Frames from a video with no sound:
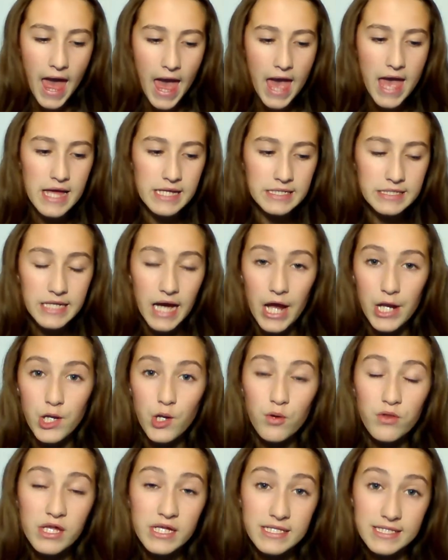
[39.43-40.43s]
And I
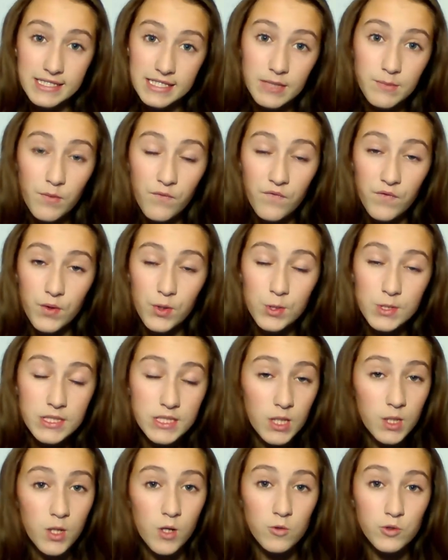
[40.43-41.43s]
know that some of you
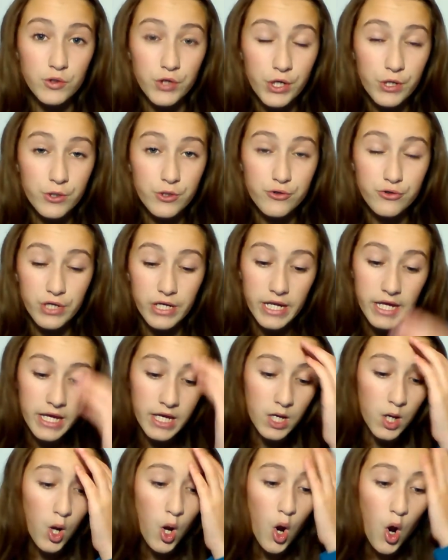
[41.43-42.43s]
still go trick or
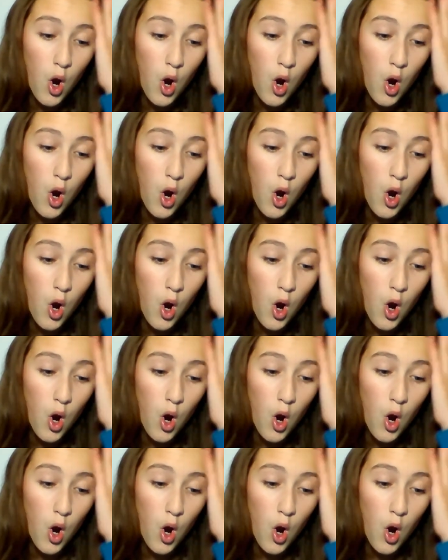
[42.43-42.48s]
treating,